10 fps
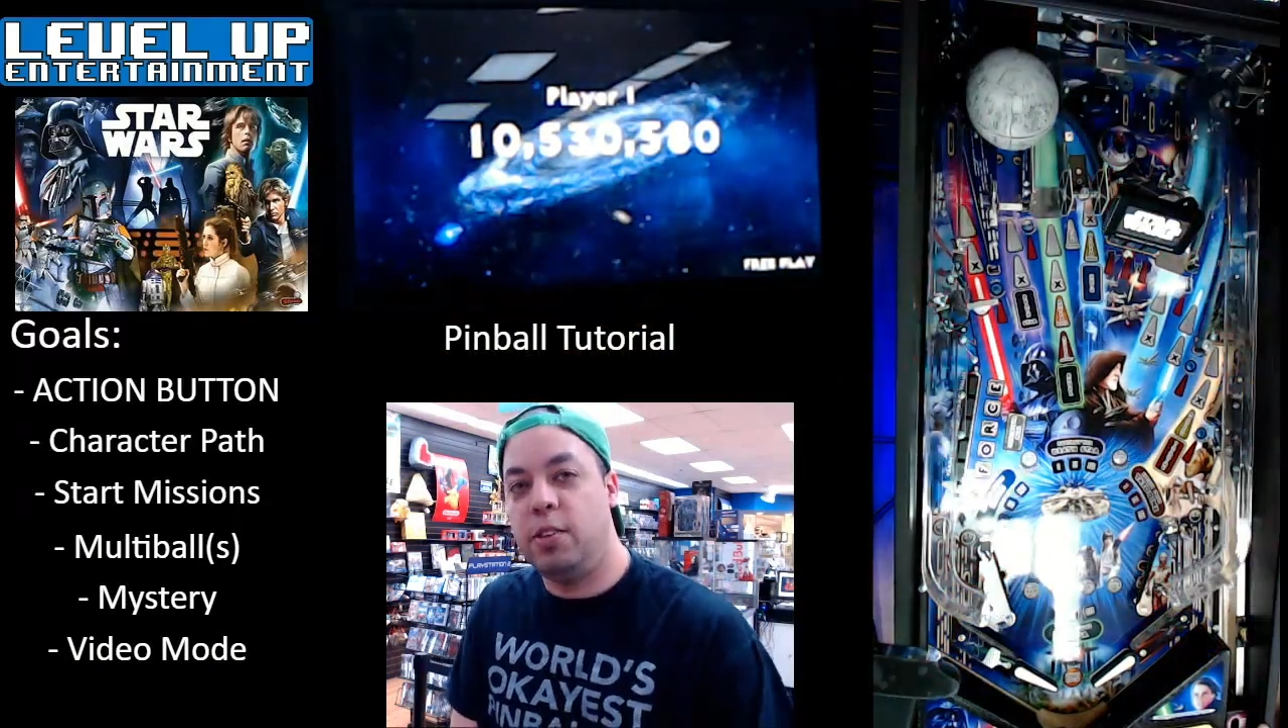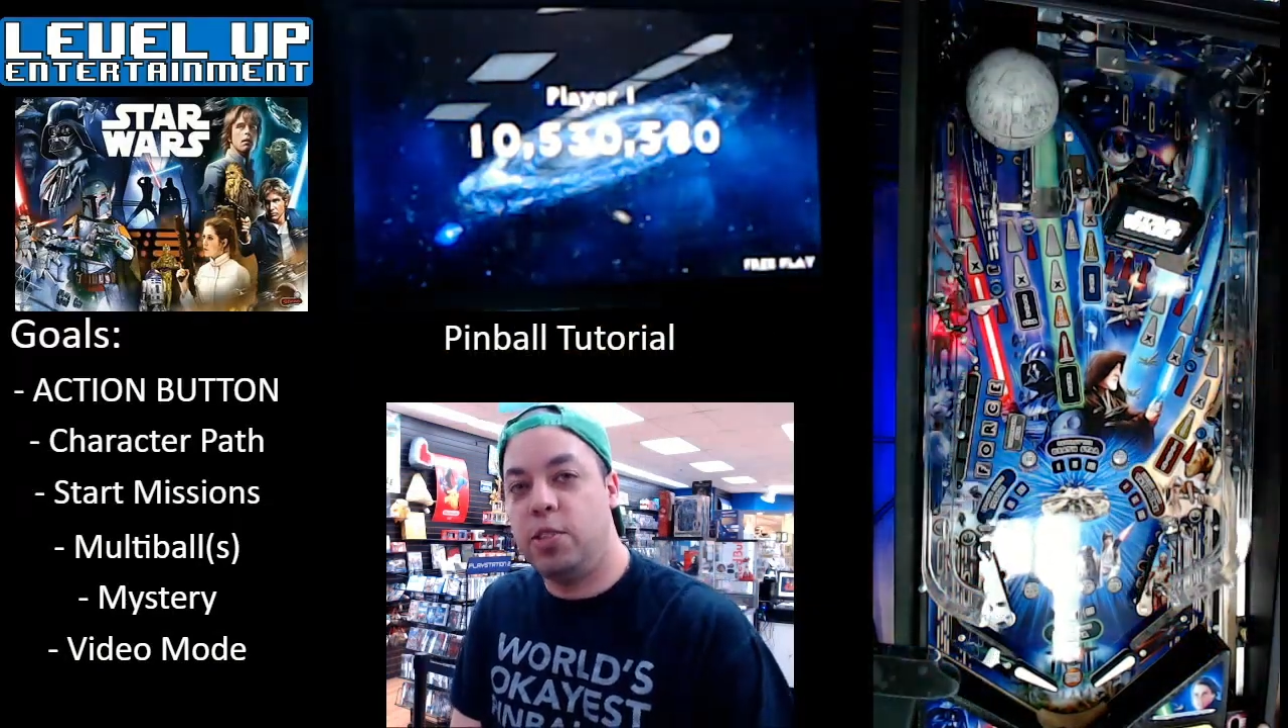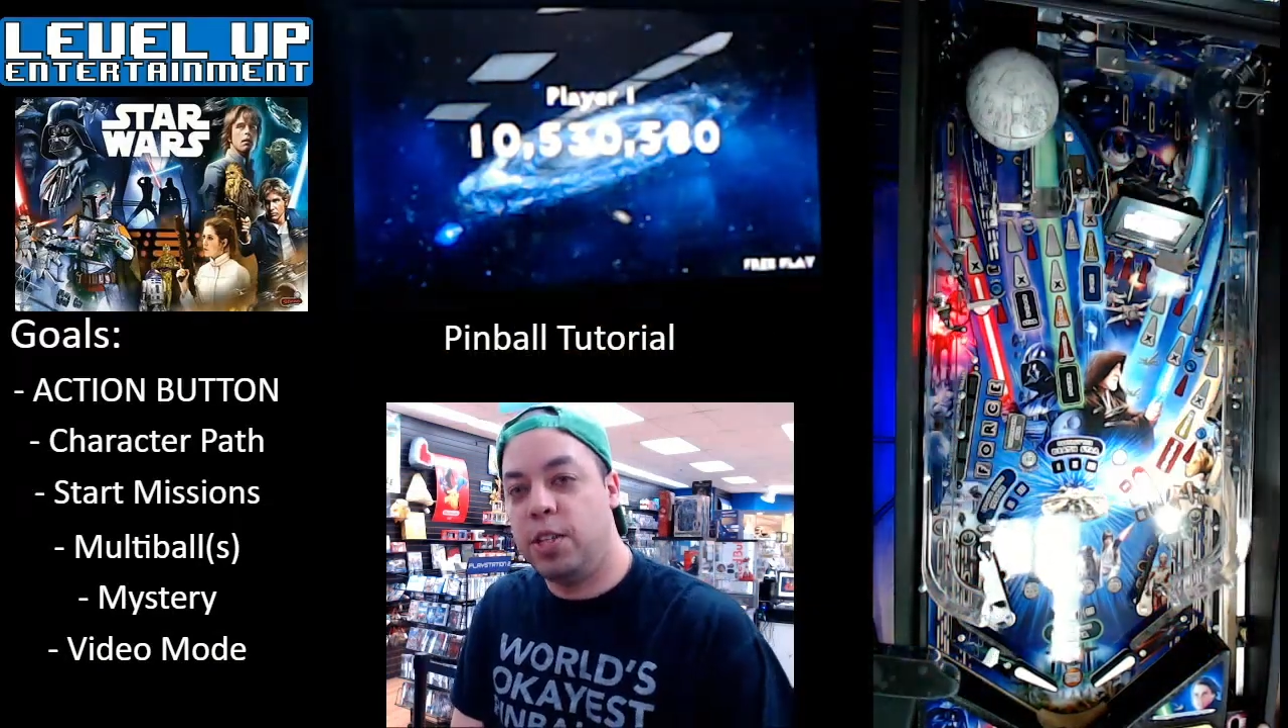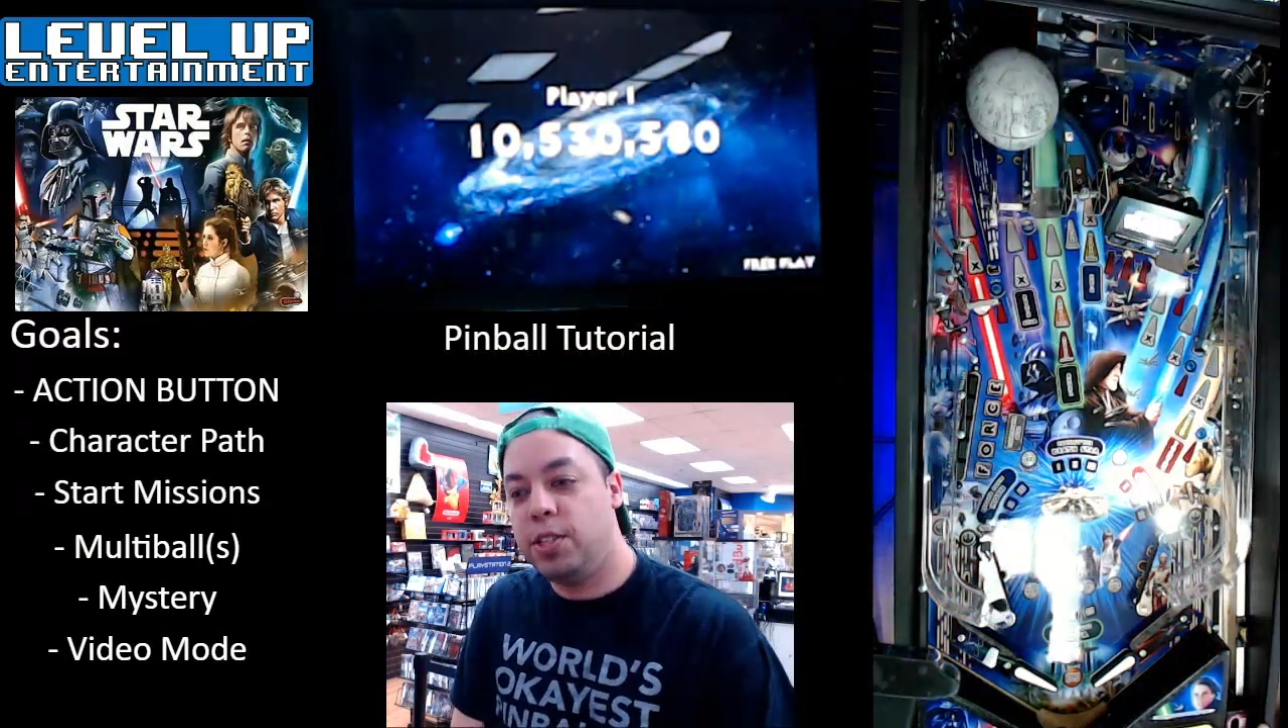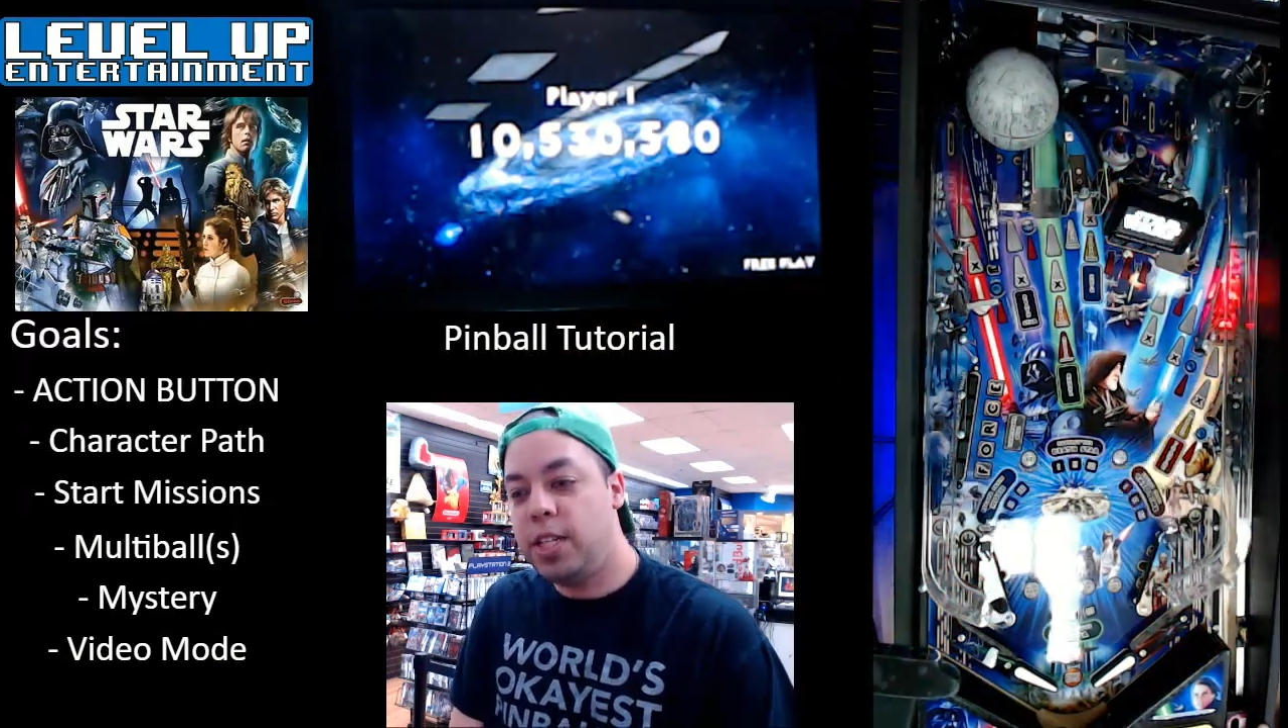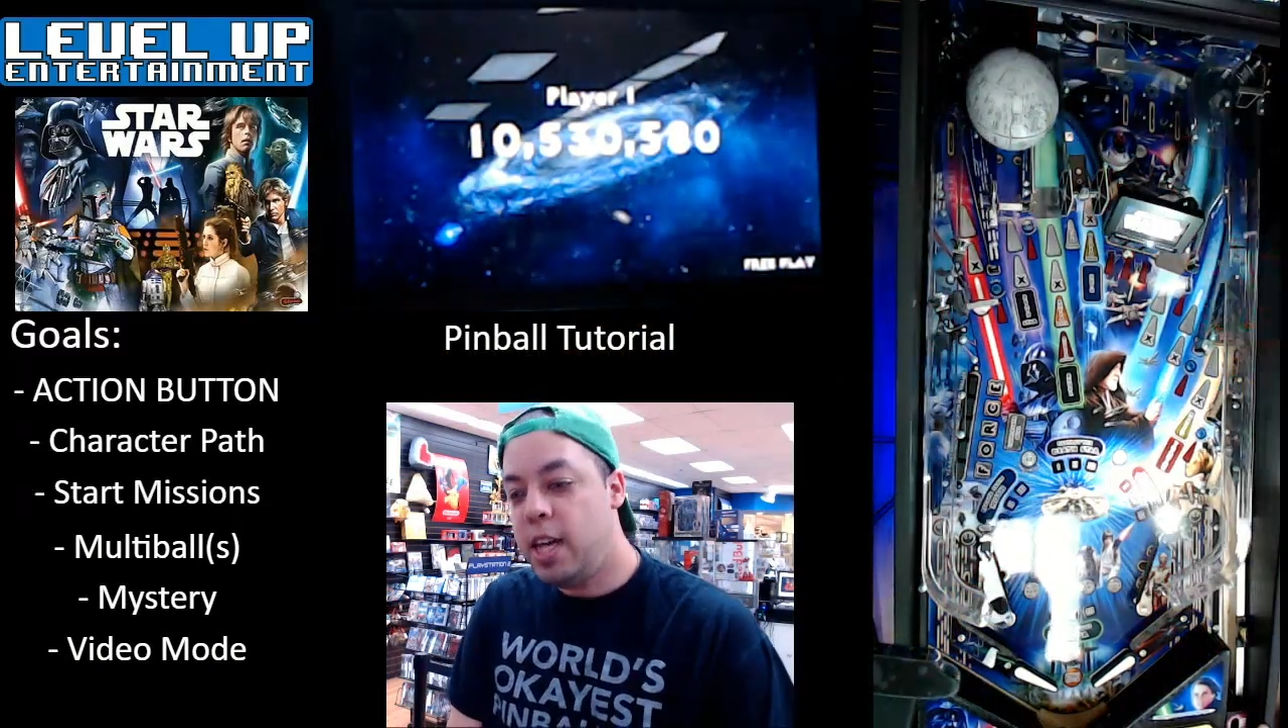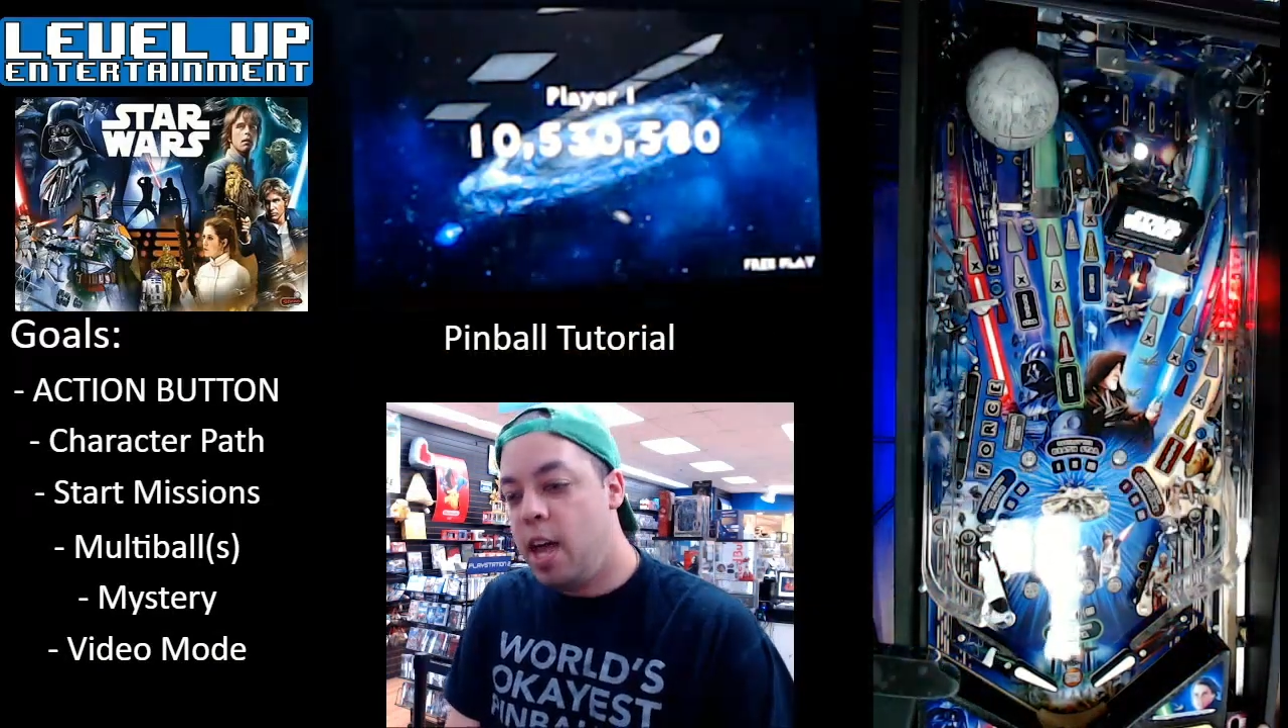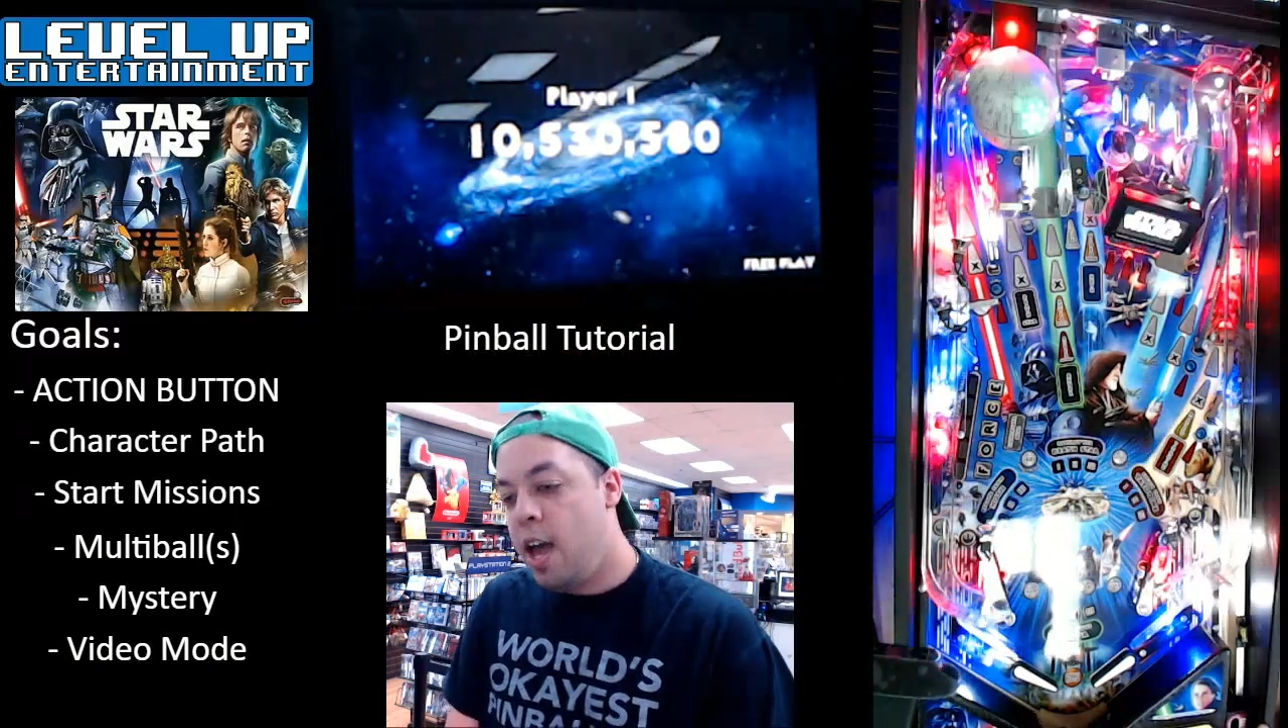New Jersey.